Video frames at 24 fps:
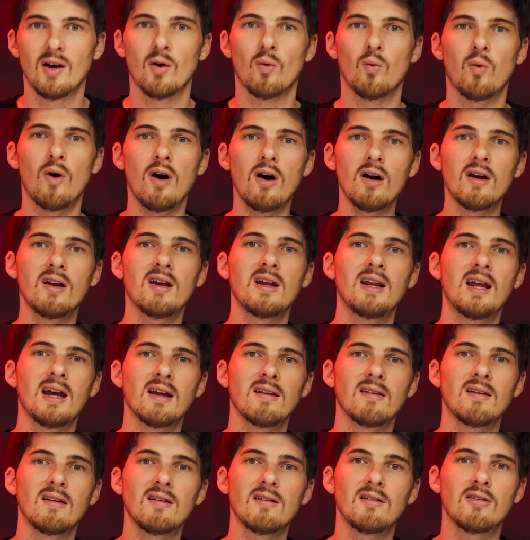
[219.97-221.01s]
While
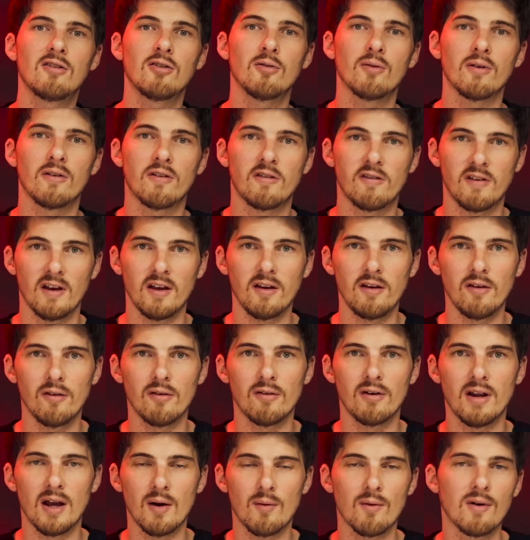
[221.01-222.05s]
connected to a cellular
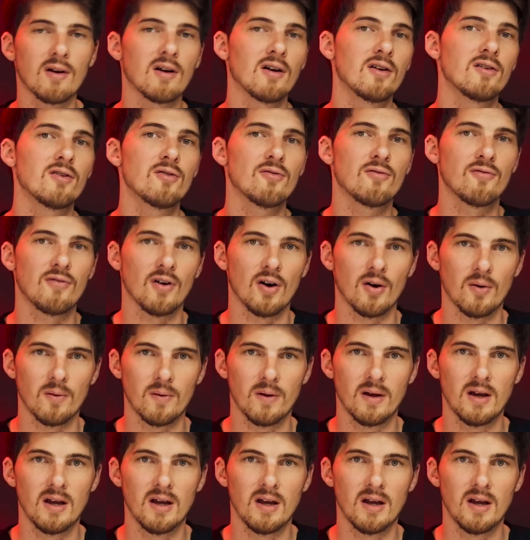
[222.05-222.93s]
network on your phone,